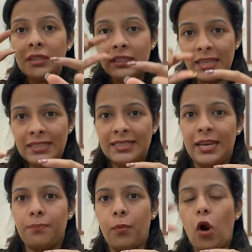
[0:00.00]
this
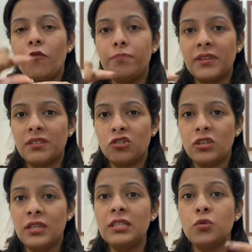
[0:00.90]
step of
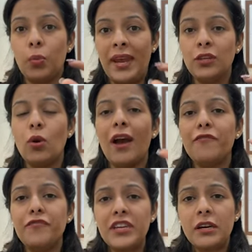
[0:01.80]
precision is when you have
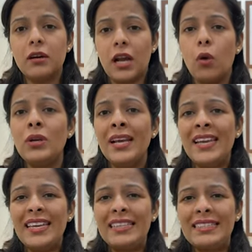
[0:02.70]
figured out
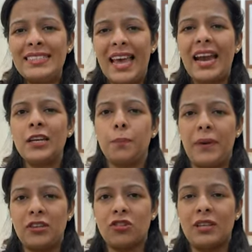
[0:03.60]
exact
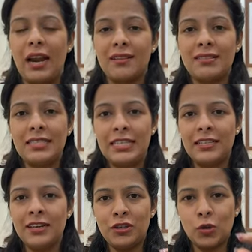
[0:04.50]
pressure that is
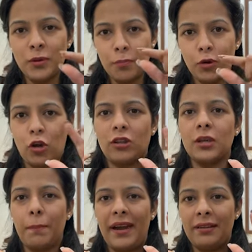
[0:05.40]
needed to be put on
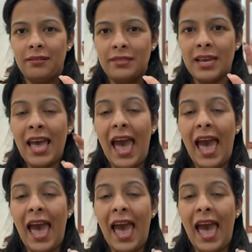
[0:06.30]
the pedals